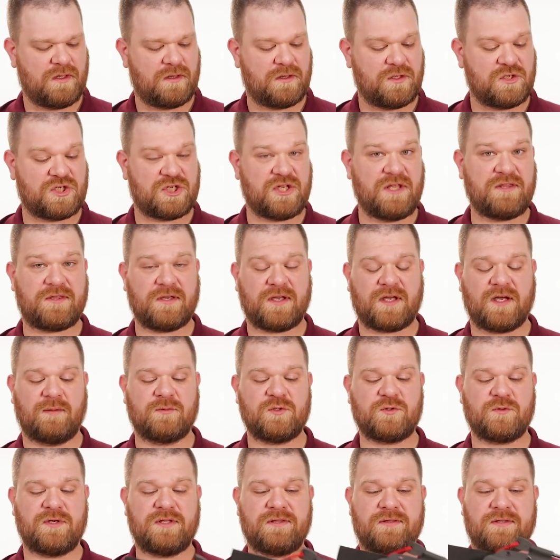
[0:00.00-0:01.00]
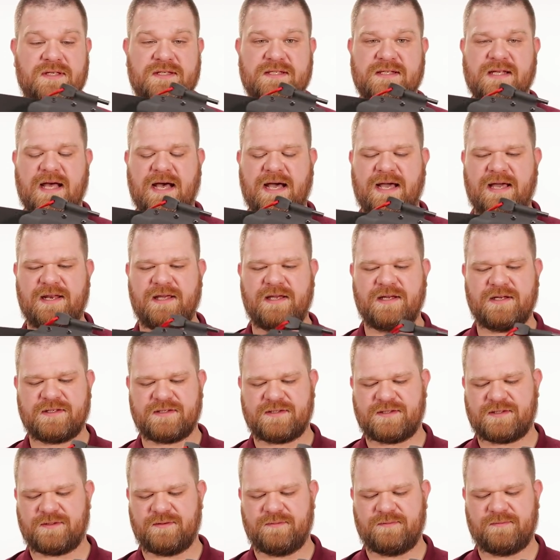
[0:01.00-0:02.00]
The sheath it comes with is
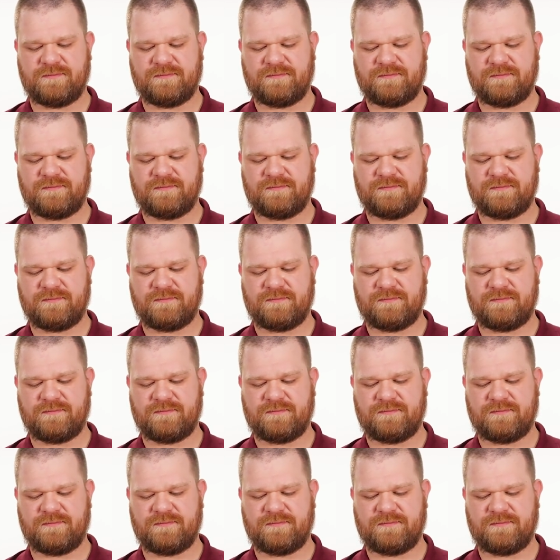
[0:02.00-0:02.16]
Kydex.